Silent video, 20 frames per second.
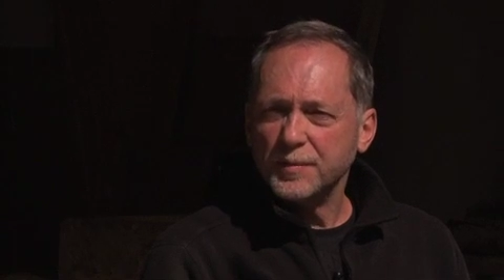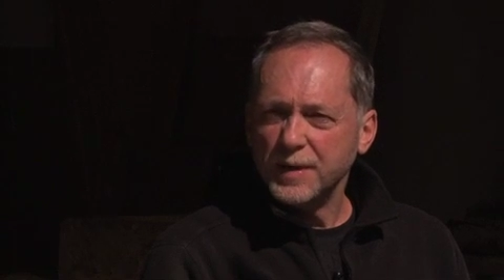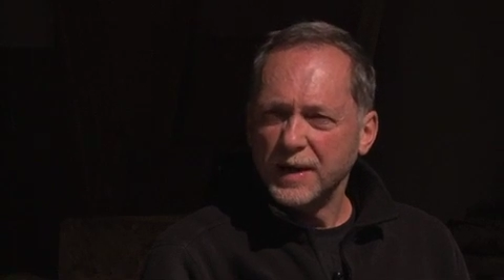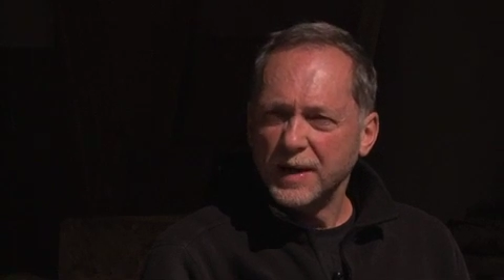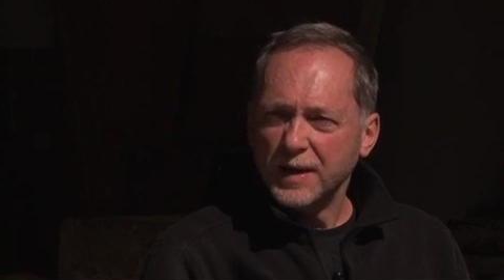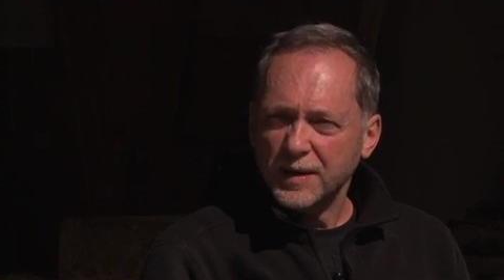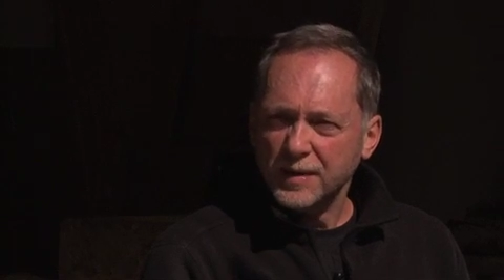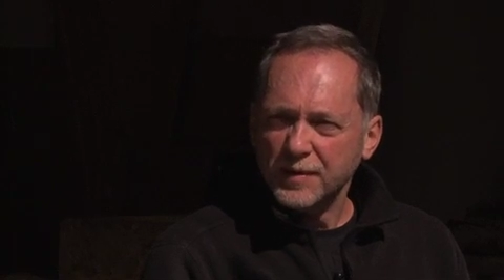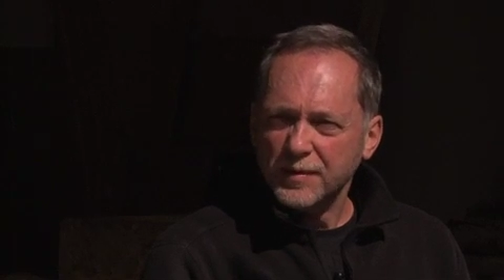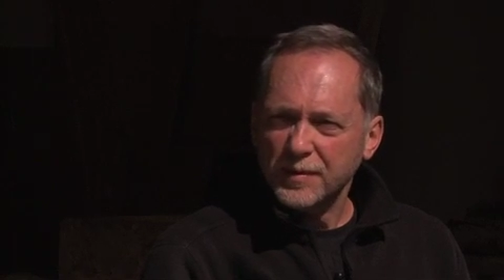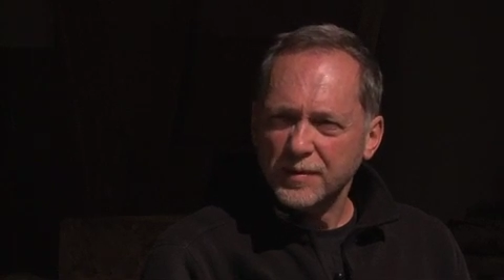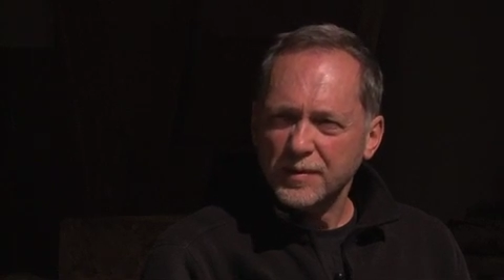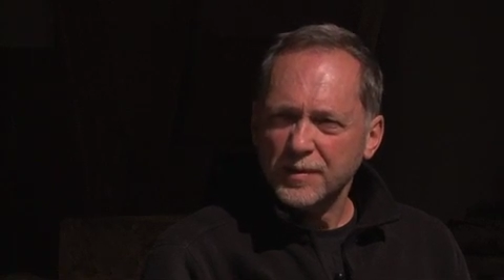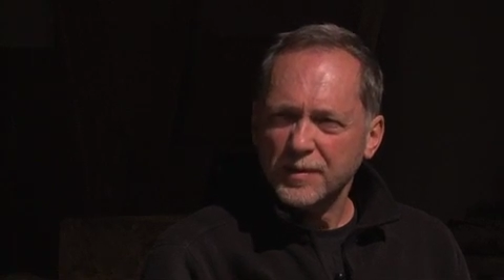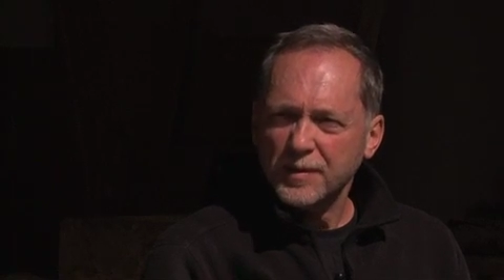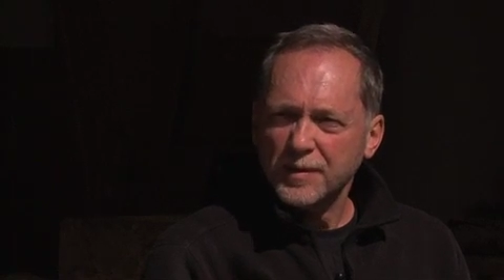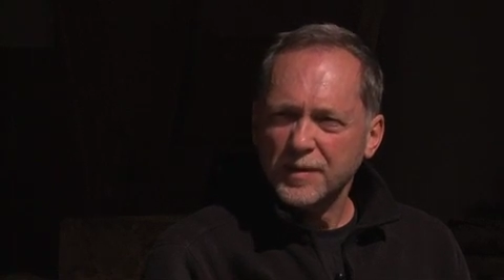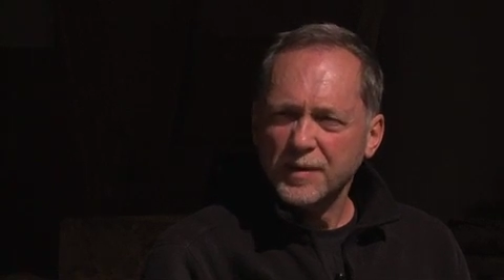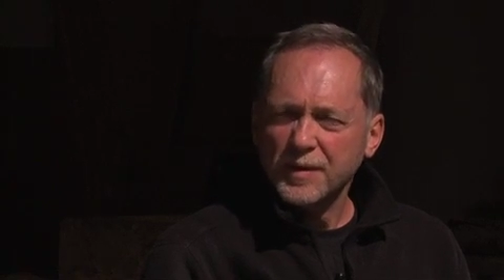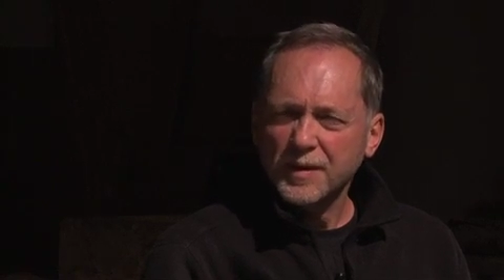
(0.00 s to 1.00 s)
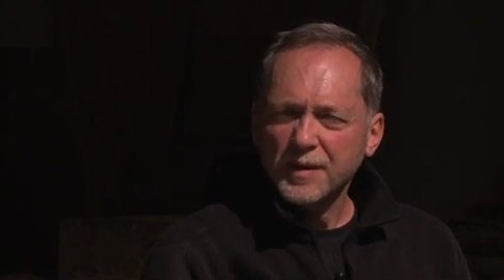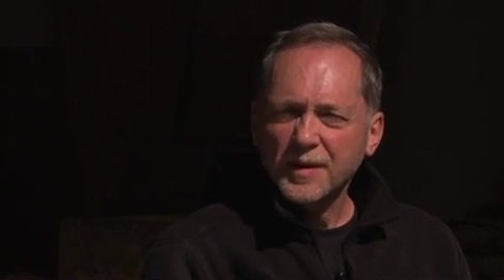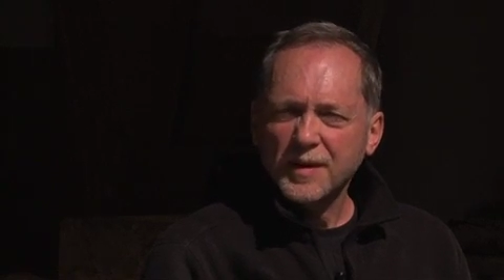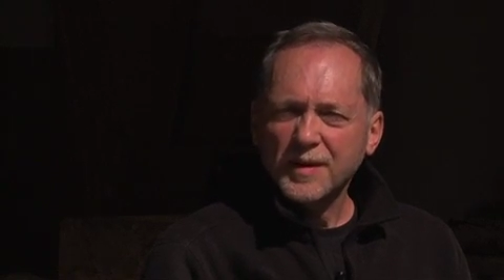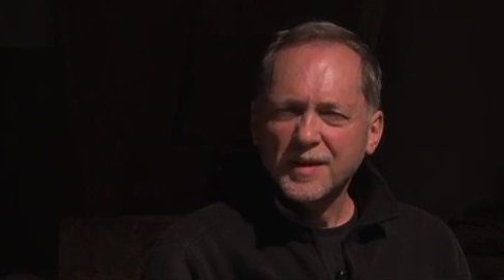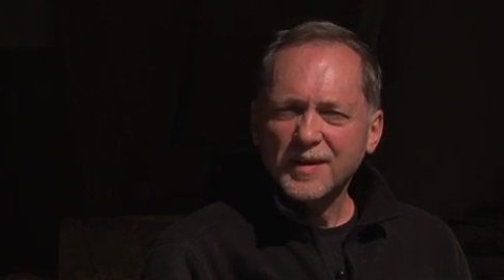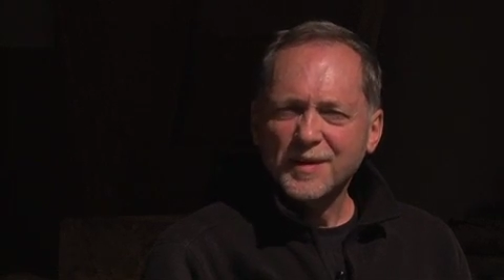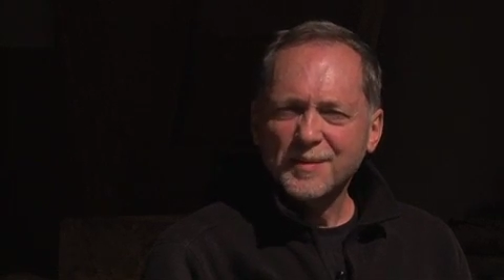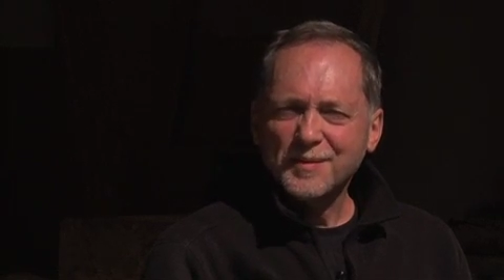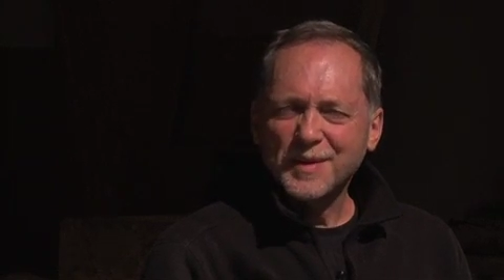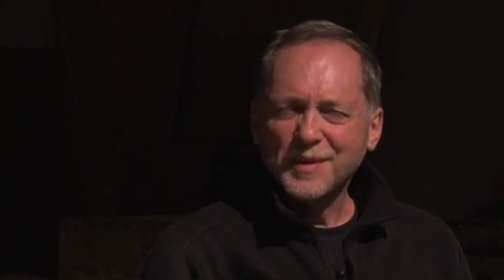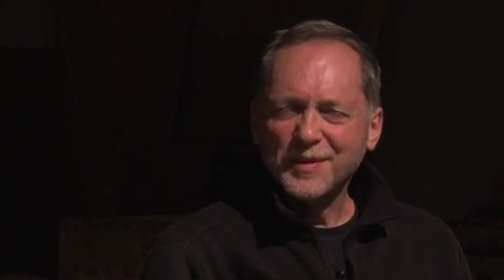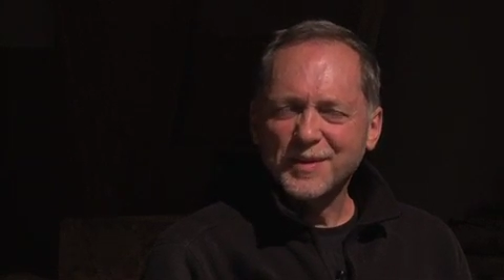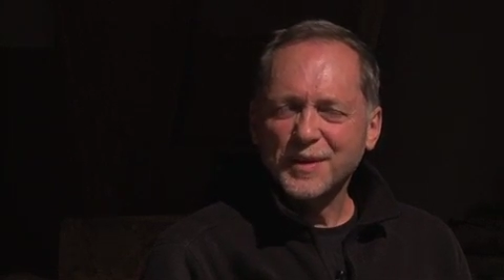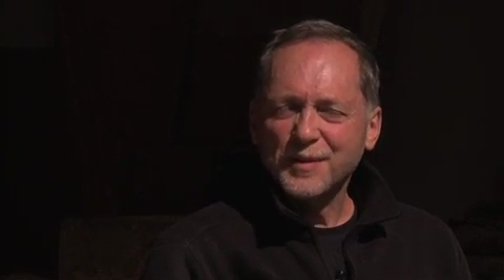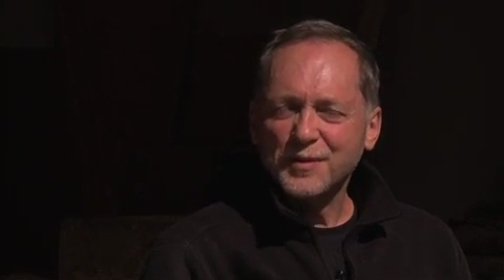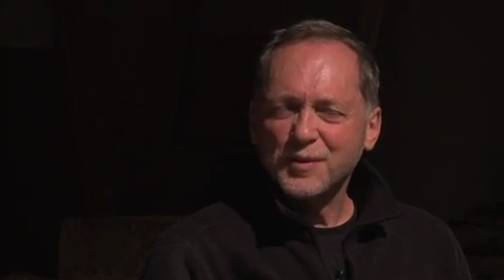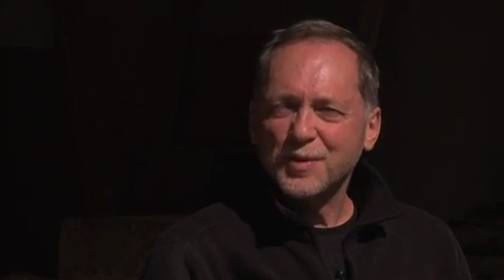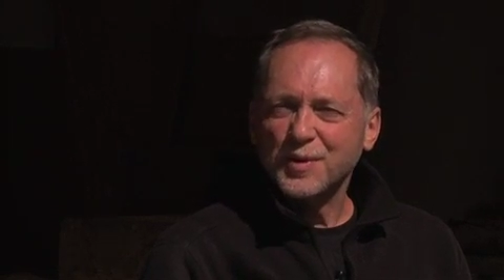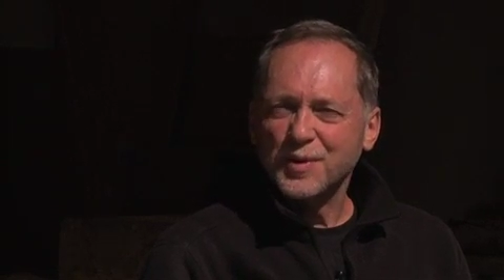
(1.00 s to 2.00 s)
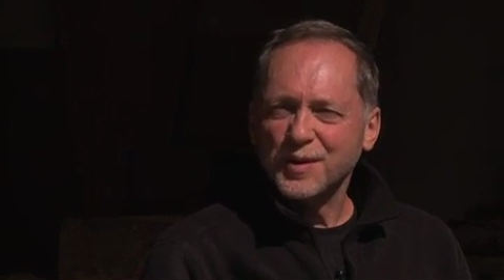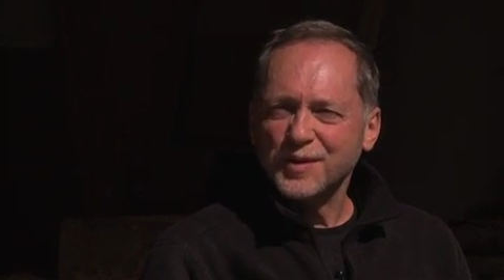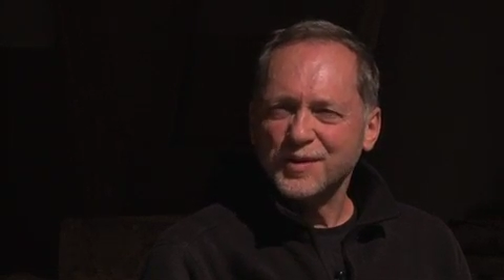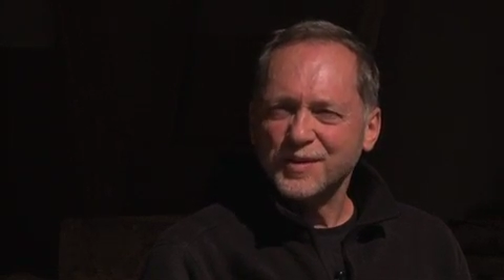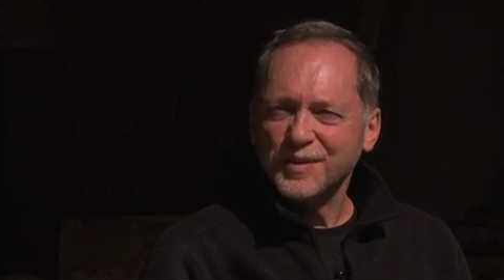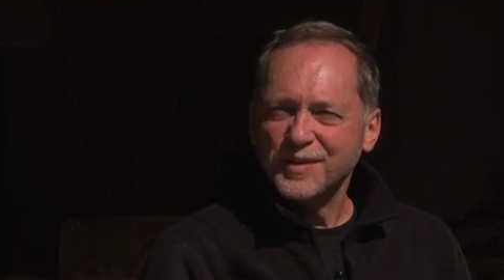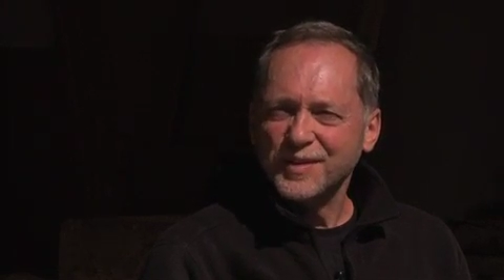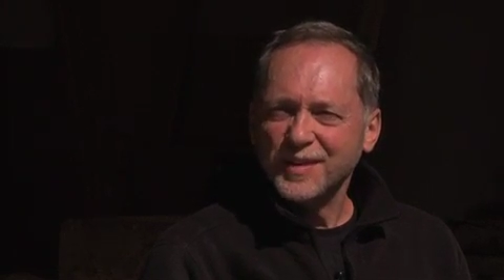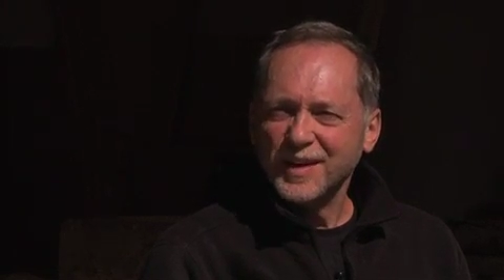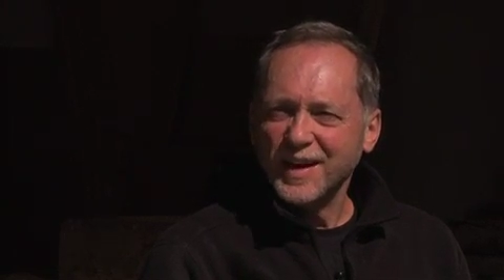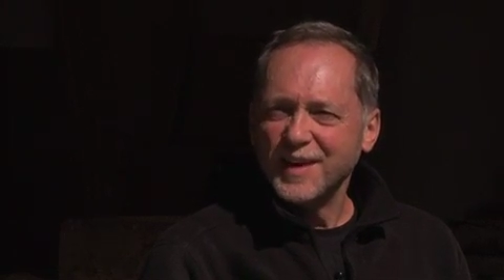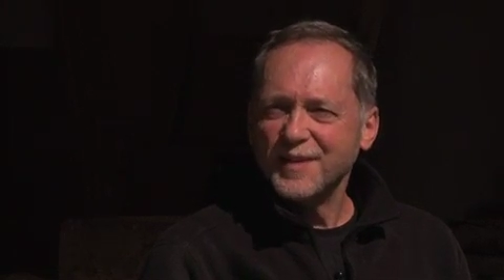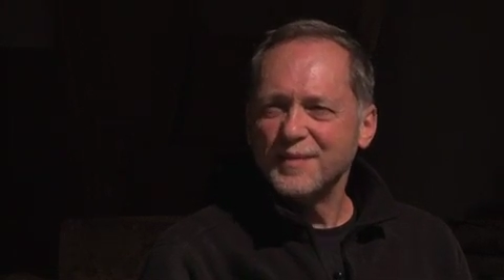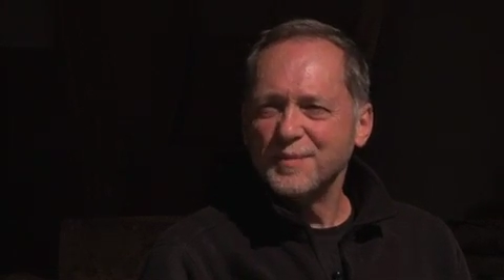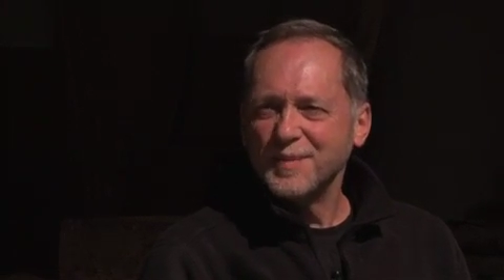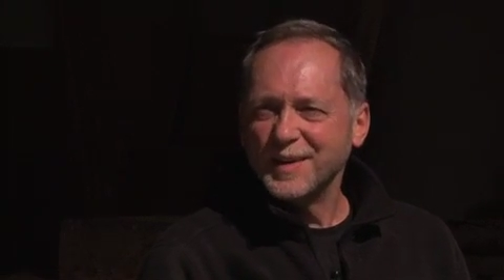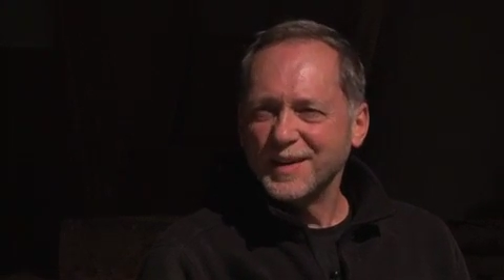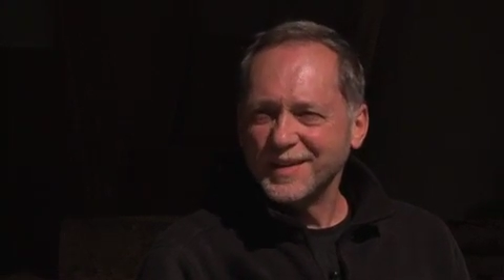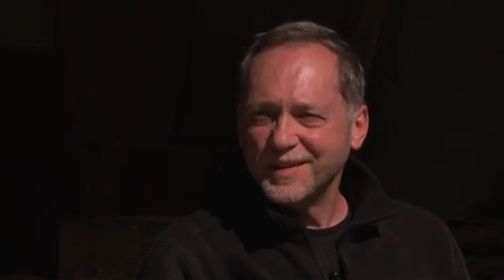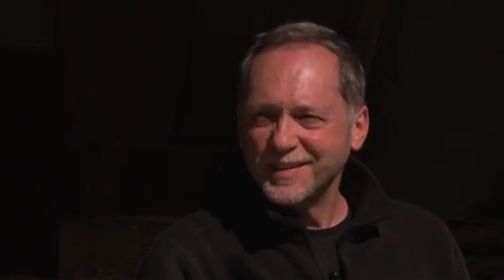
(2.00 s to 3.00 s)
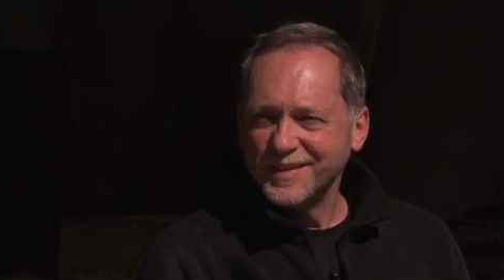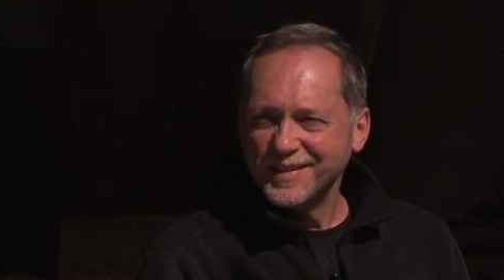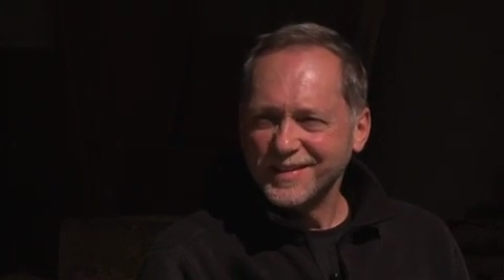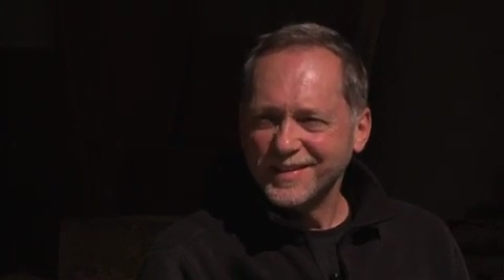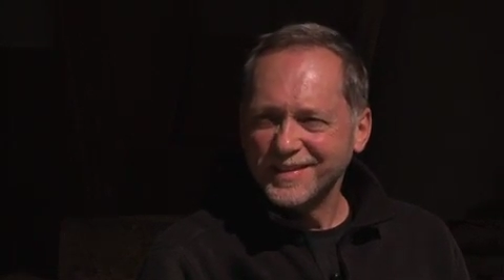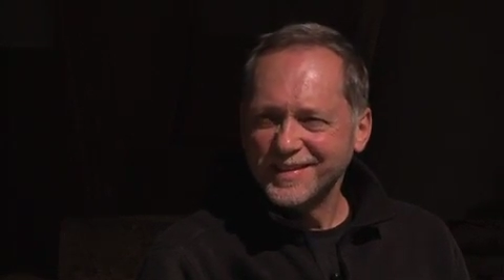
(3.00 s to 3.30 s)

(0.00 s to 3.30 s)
been, but that of course have been.